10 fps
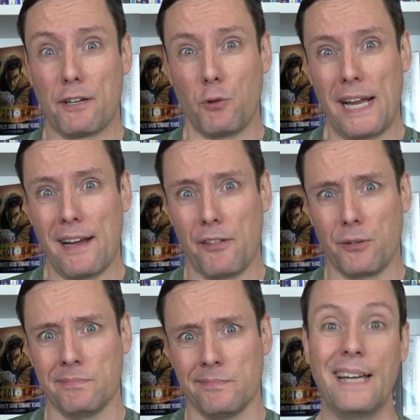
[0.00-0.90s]
that great
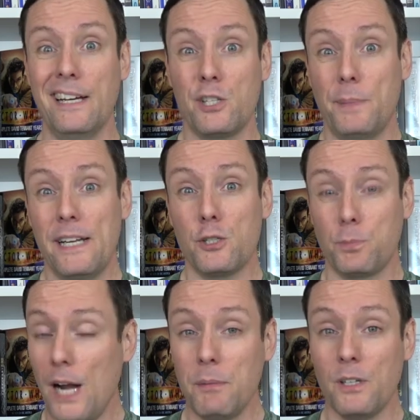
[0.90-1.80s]
either. And its
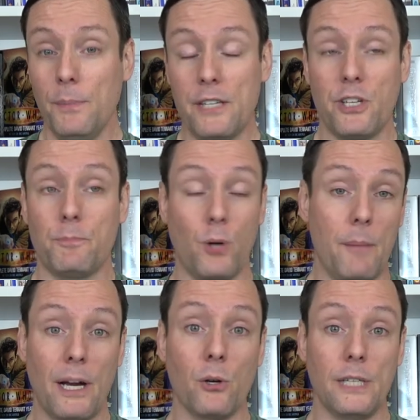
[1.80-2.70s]
biggest problem is it
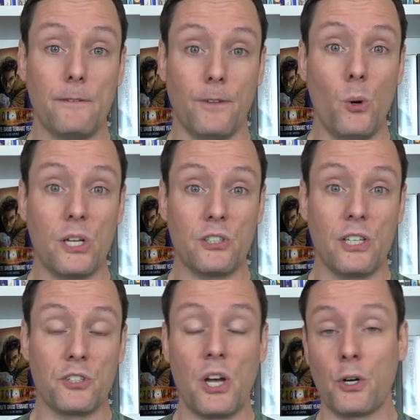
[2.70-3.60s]
primarily
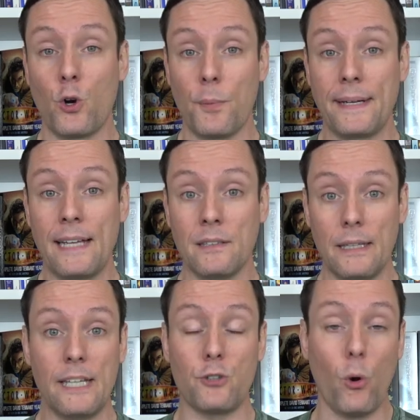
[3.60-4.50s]
focuses on Herman and
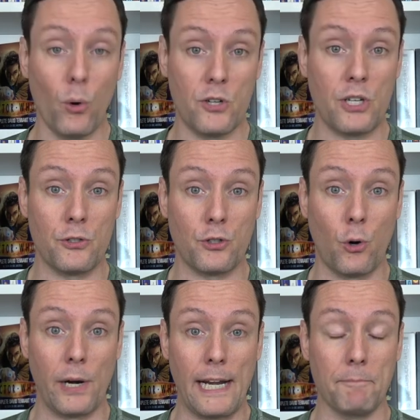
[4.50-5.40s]
Lily's origin
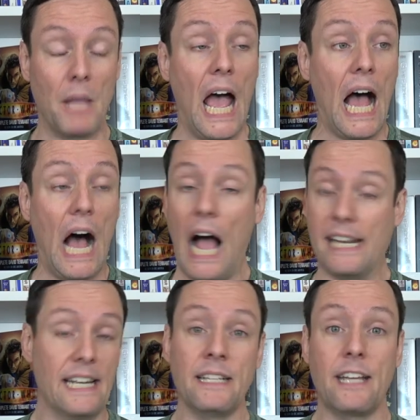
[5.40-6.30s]
story.
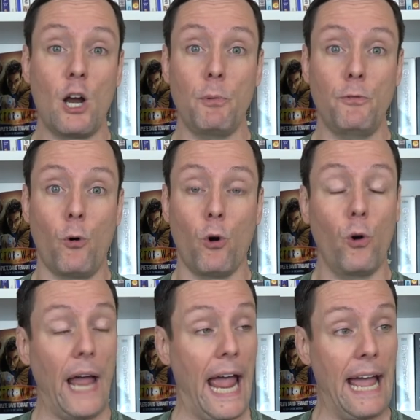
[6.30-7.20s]
I didn't care
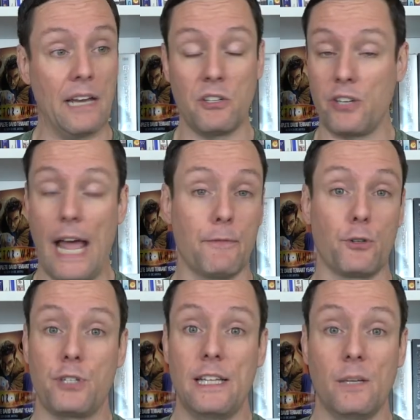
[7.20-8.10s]
before, and
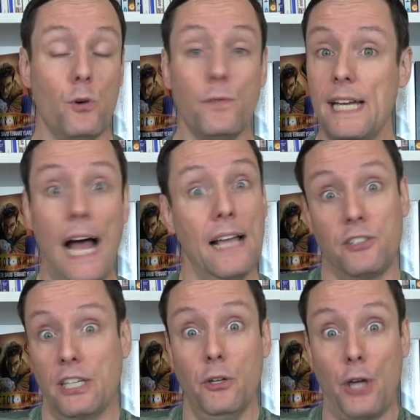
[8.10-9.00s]
after seeing the movie, I
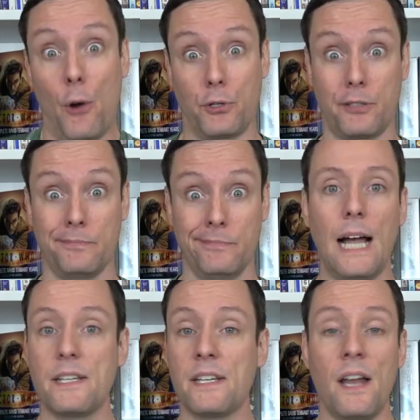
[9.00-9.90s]
still don't.
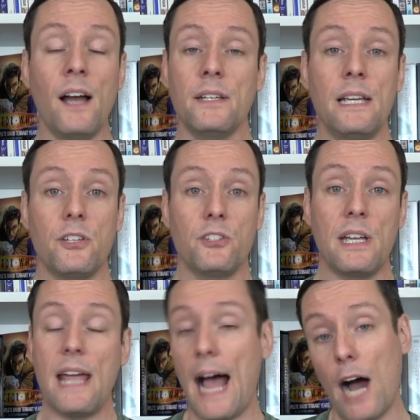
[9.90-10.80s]
I did not need to
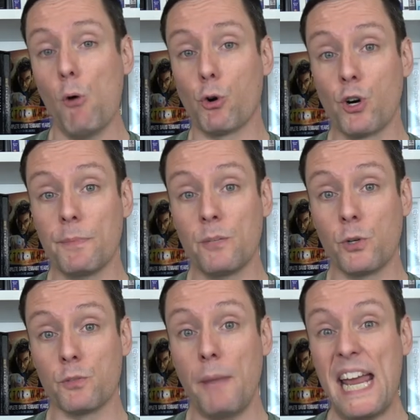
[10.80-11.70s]
see how Herman
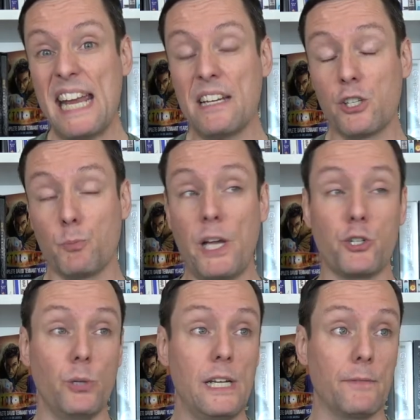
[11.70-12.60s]
was made,
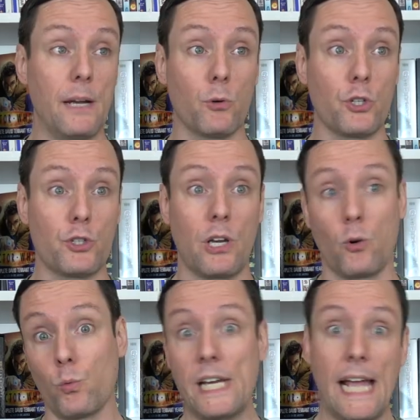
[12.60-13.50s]
especially if they were just
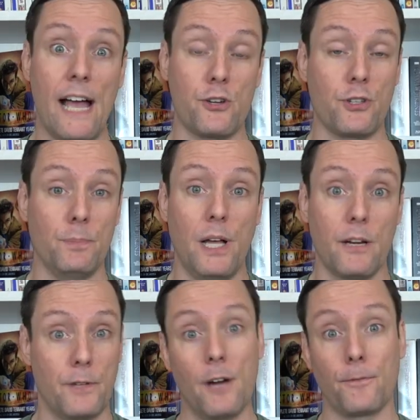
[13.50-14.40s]
gonna rehash the
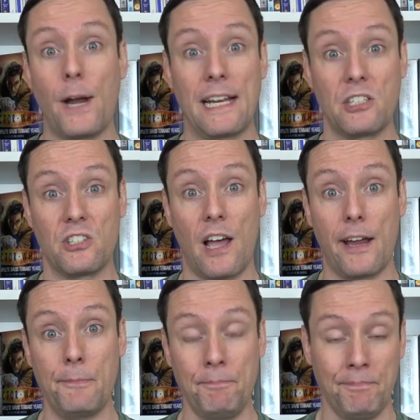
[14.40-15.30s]
plot of Young
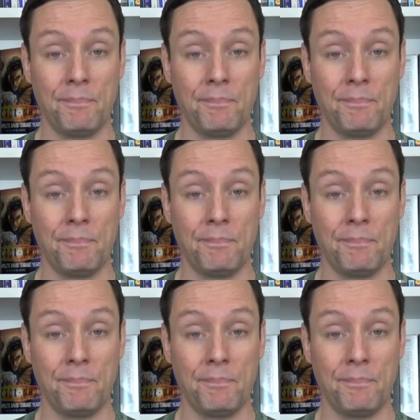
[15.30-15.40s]
Frankenstein.